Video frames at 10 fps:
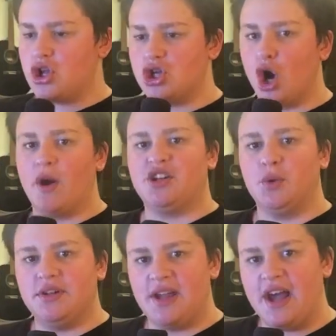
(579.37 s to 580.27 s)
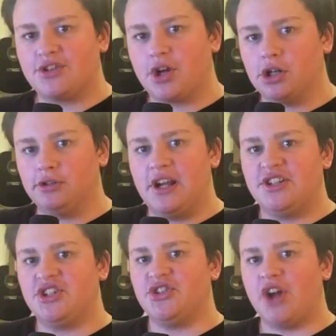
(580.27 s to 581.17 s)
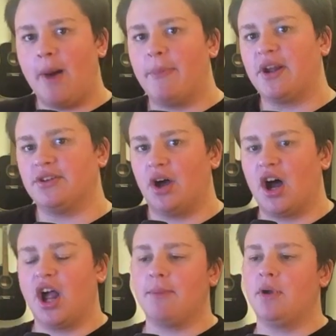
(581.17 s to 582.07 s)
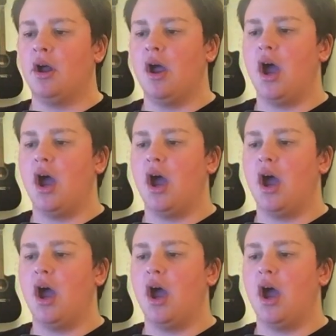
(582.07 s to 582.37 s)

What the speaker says: going to a NASCAR race, stopping time,